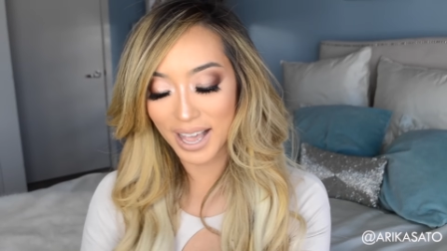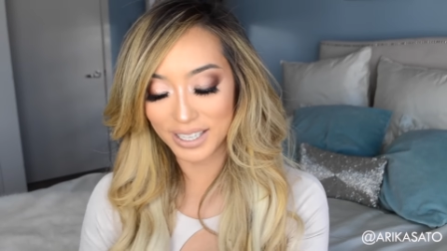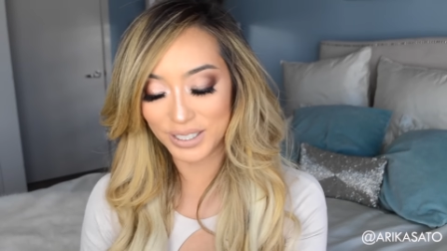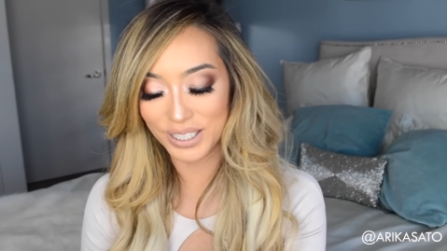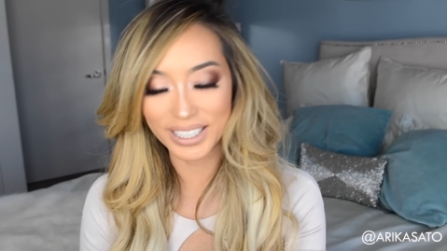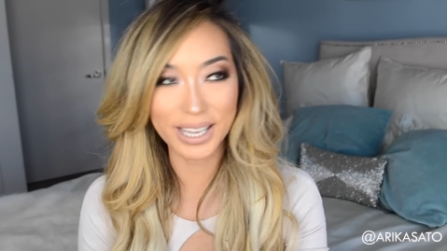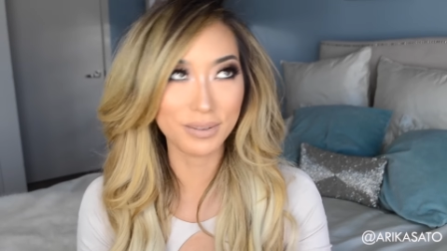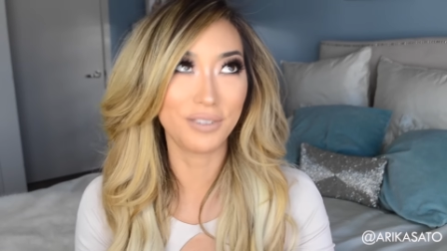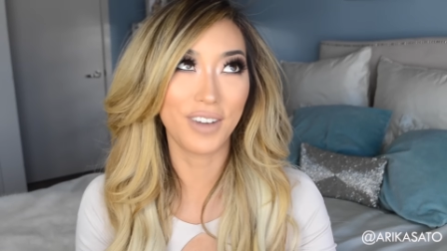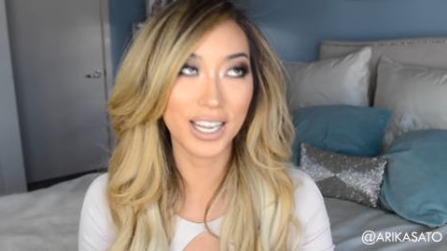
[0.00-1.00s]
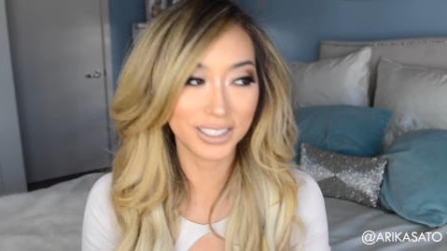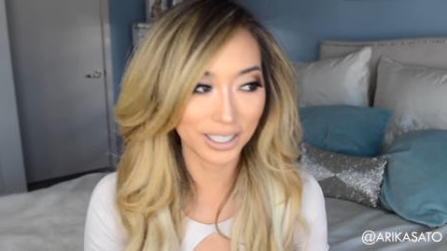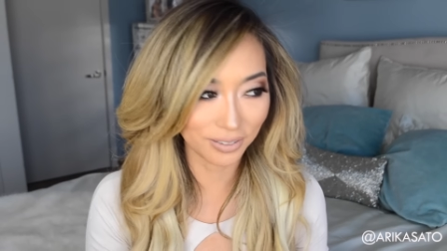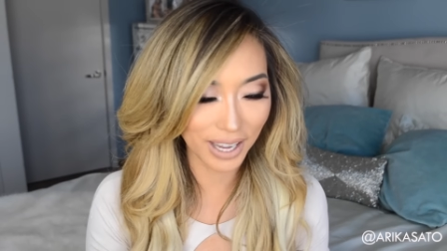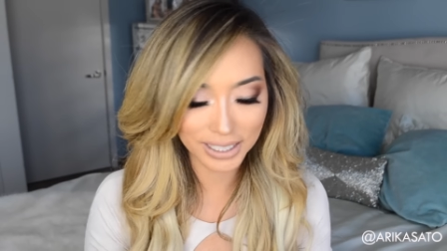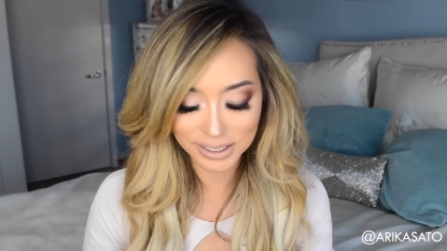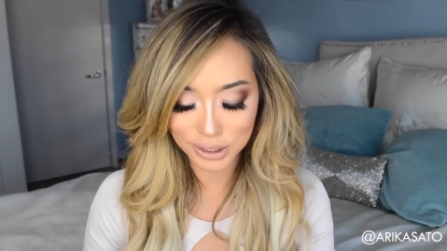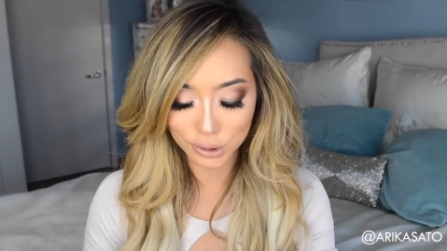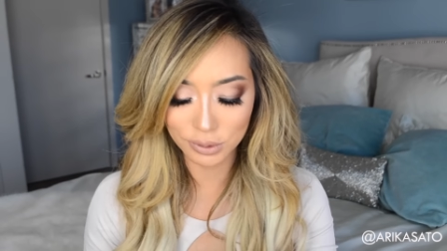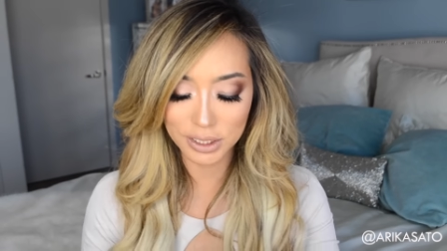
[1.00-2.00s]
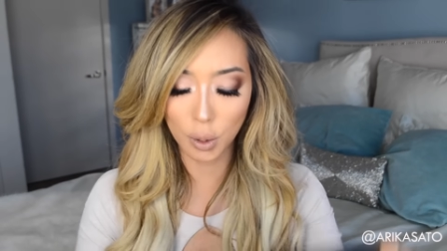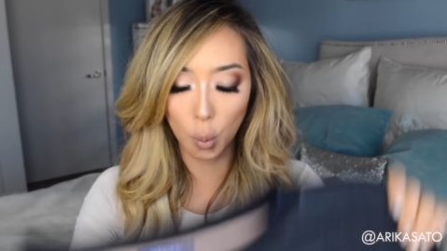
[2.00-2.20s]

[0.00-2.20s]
actually gave me fashion advice and she was like,